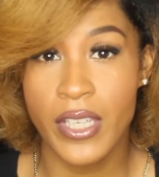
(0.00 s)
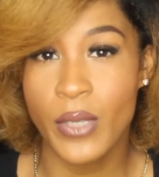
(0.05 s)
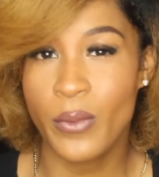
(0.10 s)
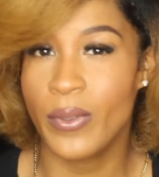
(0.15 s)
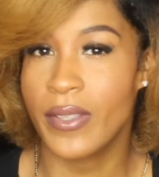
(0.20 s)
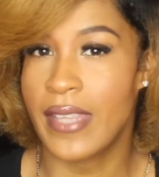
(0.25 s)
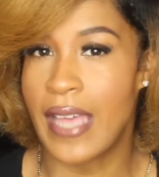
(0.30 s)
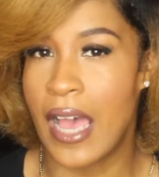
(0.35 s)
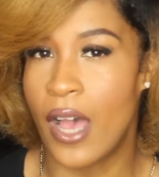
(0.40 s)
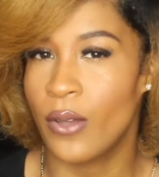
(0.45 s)

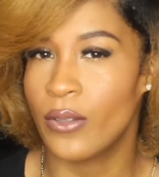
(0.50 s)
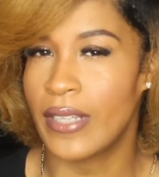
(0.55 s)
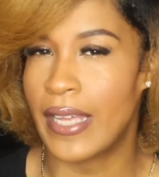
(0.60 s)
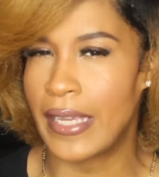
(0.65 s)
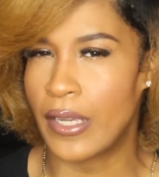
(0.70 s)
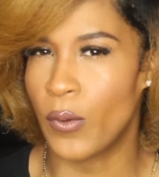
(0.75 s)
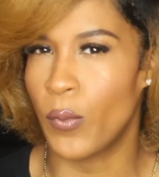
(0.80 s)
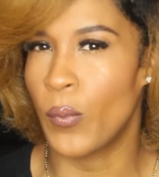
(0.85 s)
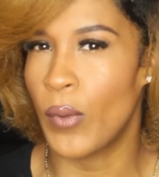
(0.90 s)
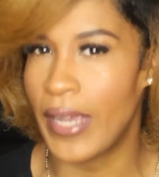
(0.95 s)
without
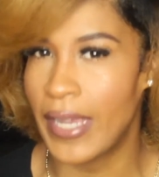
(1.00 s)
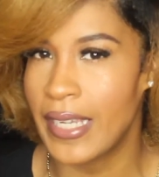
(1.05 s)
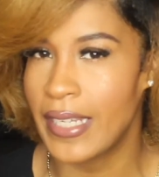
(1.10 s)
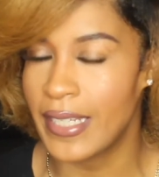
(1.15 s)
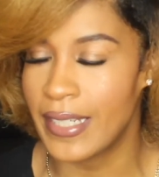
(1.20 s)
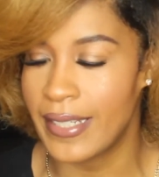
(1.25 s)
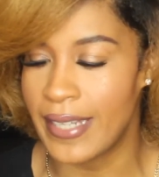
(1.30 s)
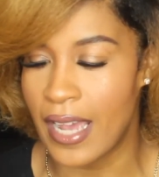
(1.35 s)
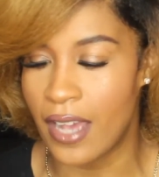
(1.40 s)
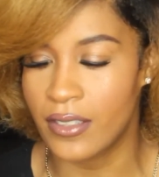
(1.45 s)
like weighing
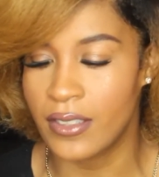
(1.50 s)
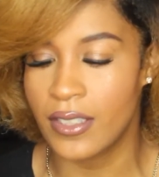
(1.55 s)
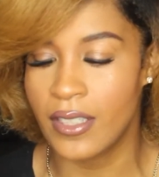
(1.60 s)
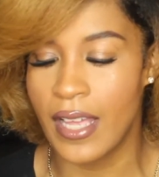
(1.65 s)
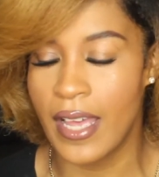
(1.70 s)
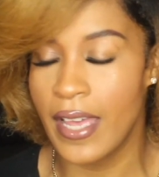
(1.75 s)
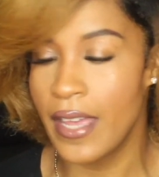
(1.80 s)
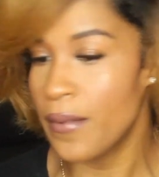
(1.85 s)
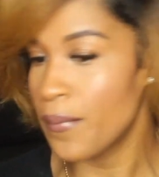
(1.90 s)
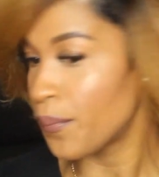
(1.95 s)
it down a
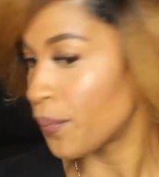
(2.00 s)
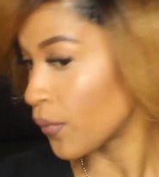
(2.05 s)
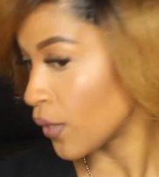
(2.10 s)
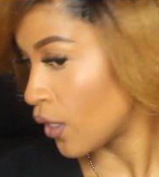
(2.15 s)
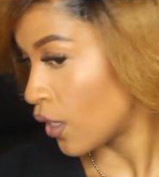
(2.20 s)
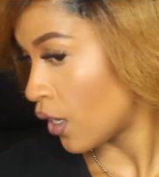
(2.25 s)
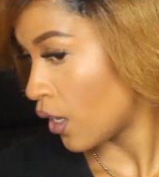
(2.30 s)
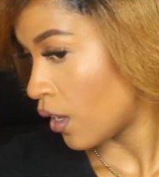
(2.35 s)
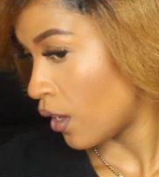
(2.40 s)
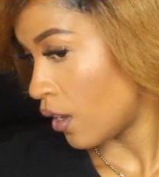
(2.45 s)
lot.
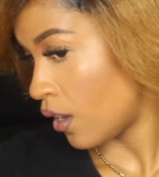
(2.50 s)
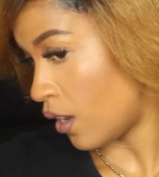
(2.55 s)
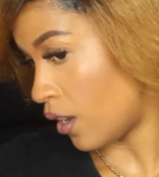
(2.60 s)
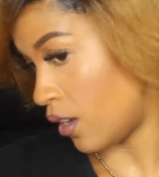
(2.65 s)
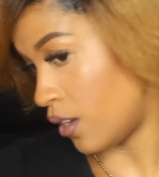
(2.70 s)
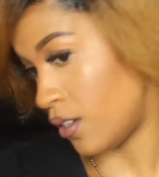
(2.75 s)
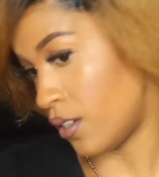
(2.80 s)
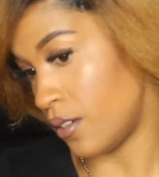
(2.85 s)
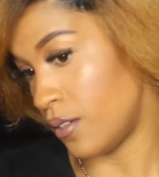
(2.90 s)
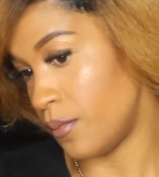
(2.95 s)

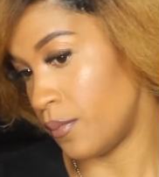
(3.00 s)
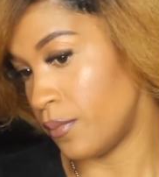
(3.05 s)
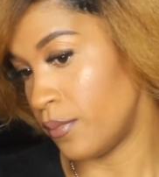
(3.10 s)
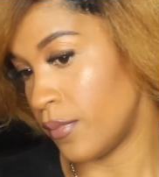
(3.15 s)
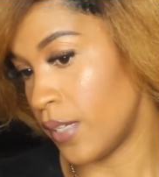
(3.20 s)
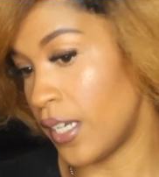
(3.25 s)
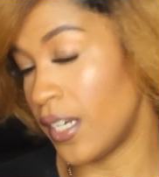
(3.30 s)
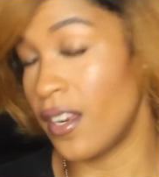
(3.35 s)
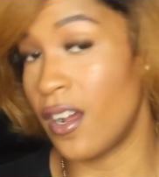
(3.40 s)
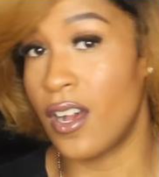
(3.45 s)

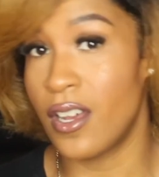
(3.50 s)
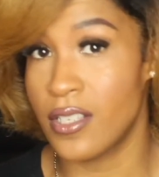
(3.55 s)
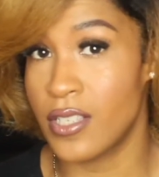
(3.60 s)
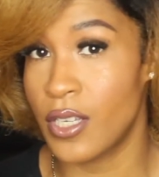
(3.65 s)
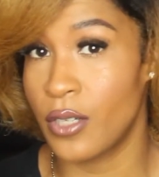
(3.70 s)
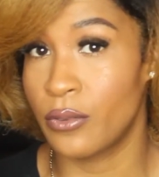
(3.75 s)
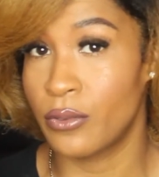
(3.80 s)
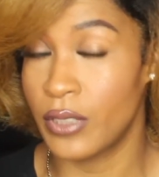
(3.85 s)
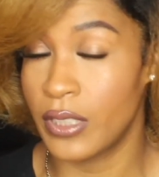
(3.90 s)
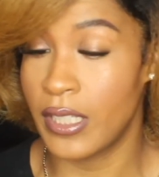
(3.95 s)
And it
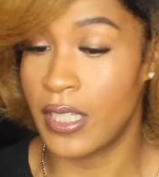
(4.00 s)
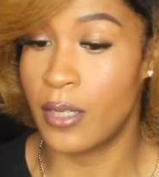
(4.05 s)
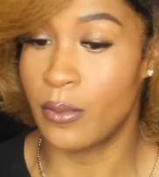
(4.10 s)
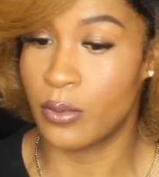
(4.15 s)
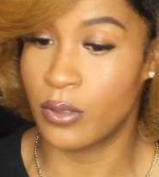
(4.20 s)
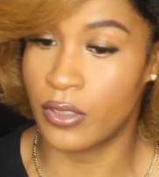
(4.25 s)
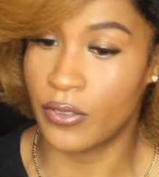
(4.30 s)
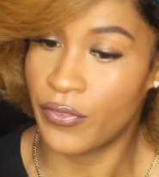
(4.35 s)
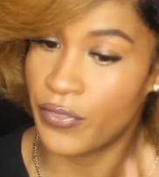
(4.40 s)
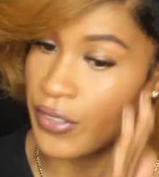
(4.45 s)
also really helps
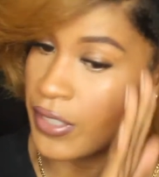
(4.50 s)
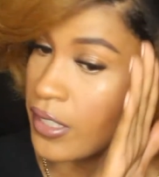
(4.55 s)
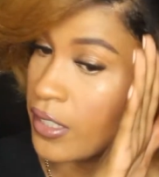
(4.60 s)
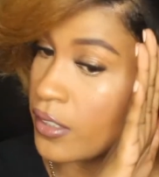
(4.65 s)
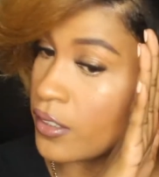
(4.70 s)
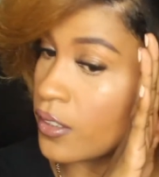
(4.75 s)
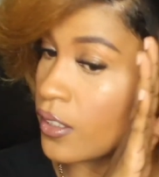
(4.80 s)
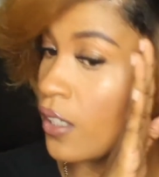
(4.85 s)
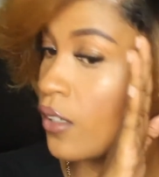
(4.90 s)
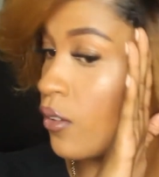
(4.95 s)
with the
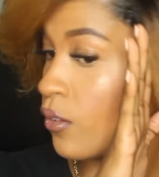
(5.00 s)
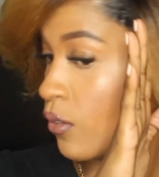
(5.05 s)
frizz. So